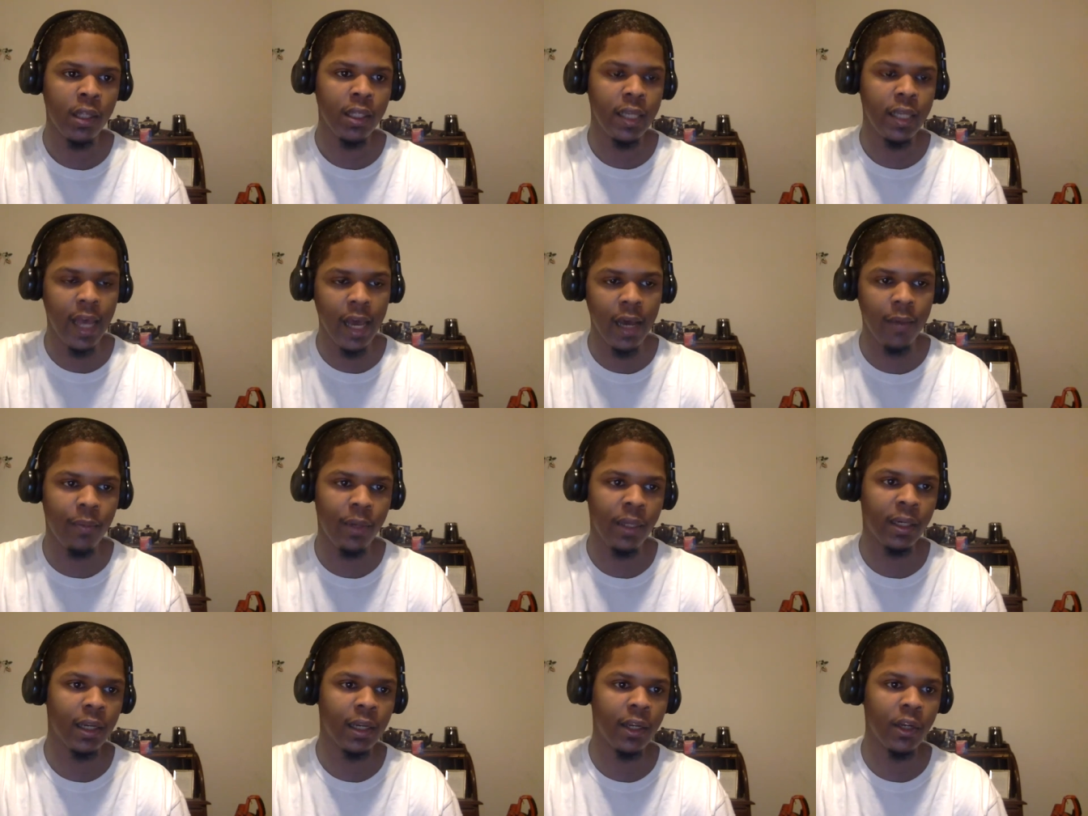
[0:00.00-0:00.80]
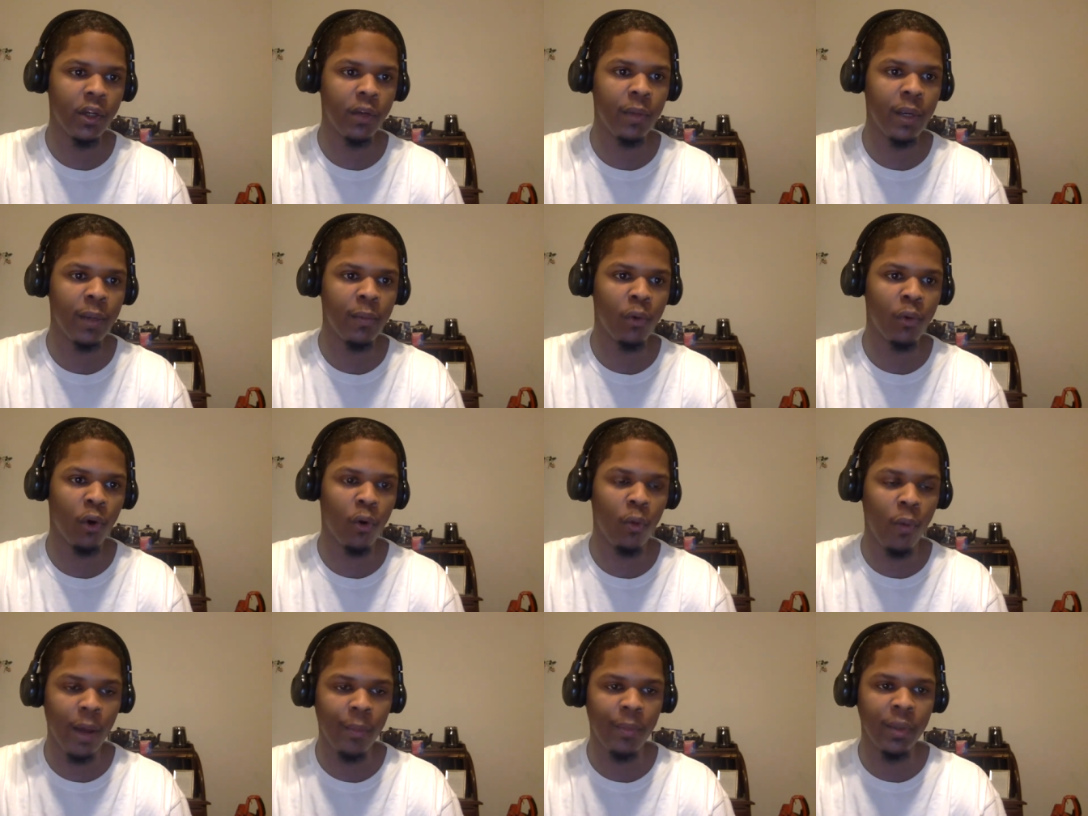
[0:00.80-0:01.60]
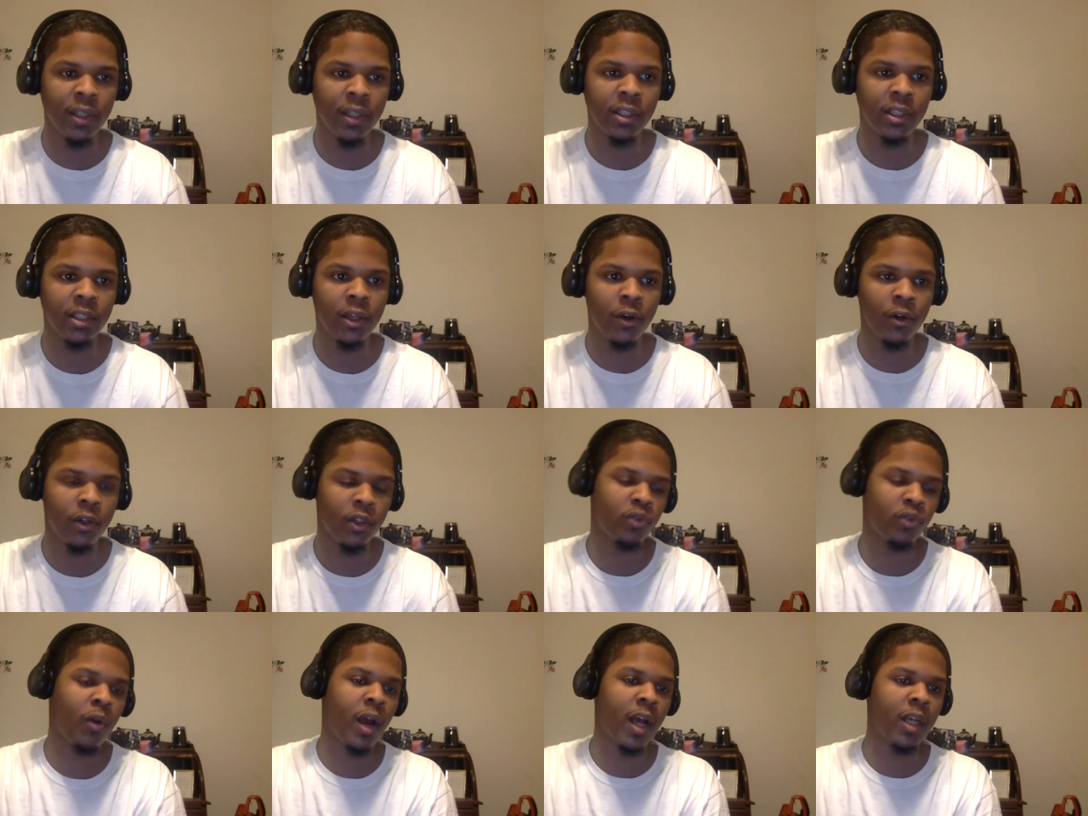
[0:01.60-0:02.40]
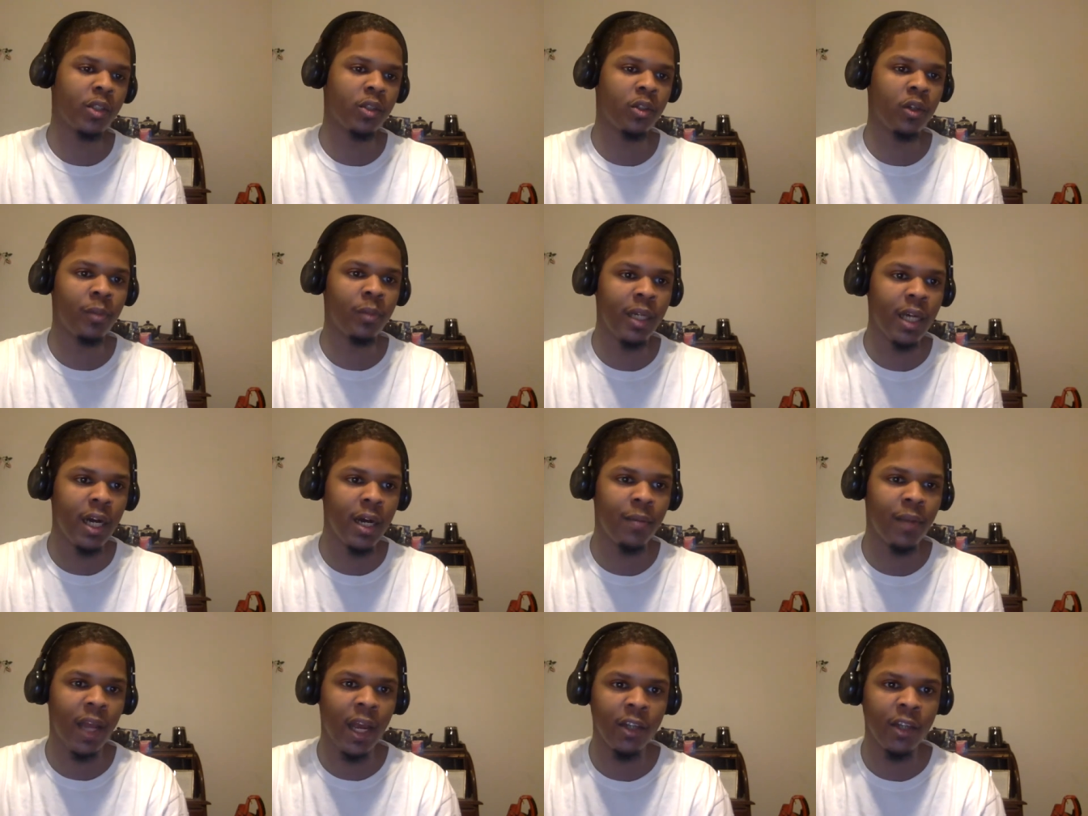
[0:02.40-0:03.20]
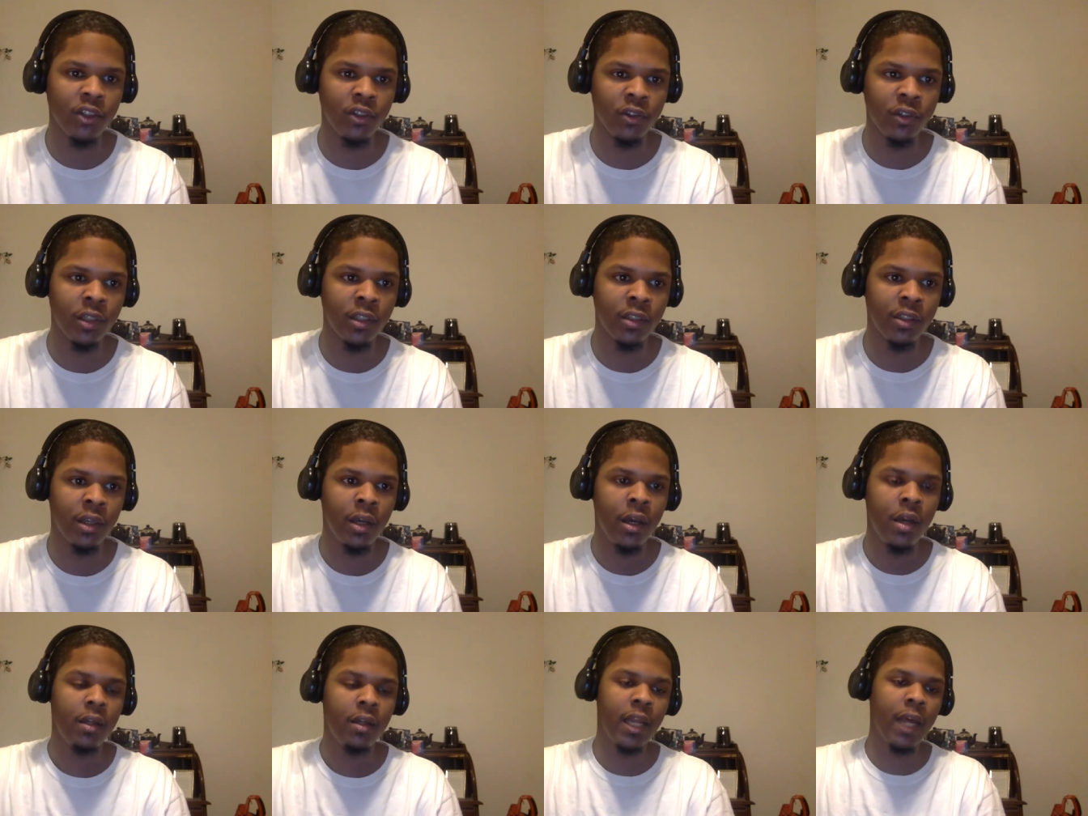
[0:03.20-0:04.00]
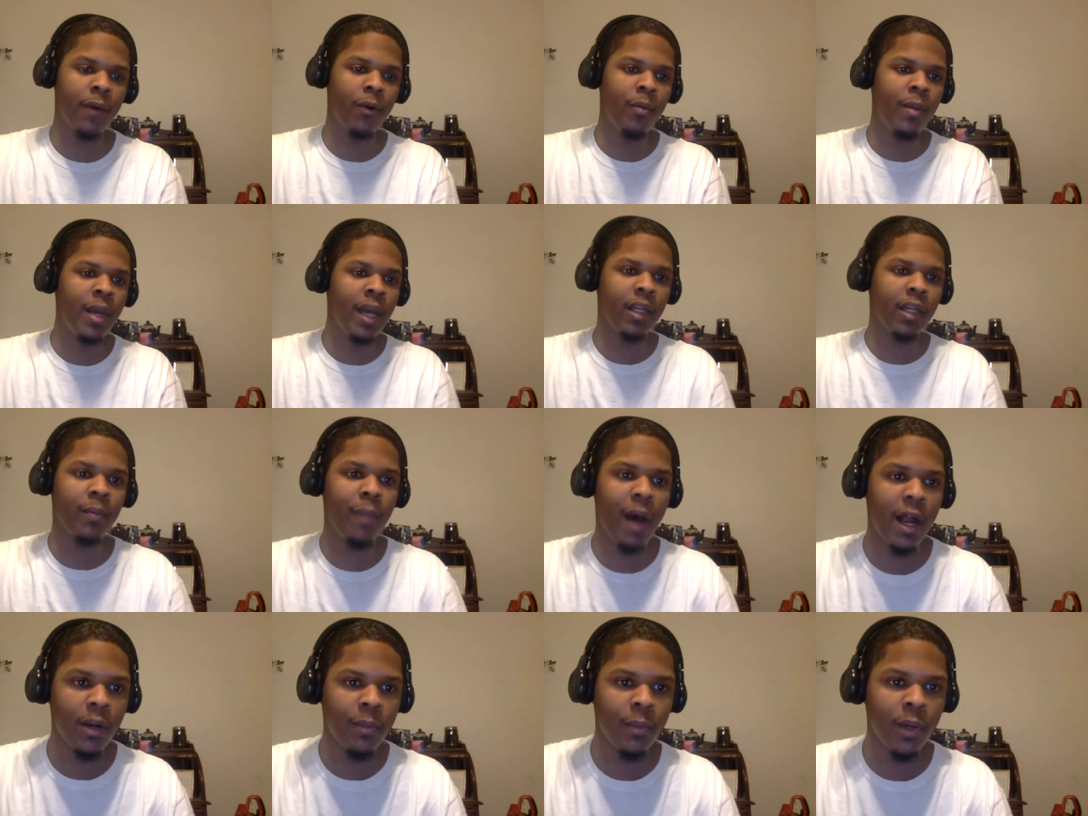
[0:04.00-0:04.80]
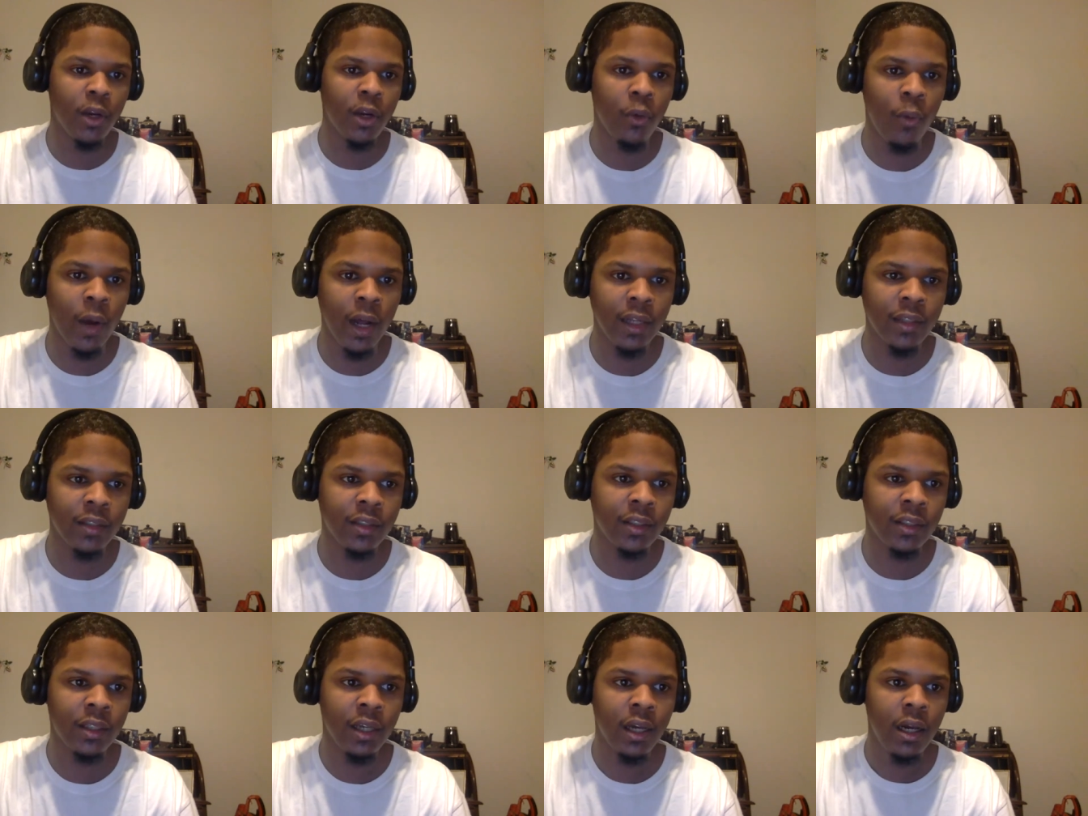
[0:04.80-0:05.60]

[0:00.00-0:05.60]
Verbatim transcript: depth and a little bit more weapons on this roster to become dangerous. They will be at the bottom of the West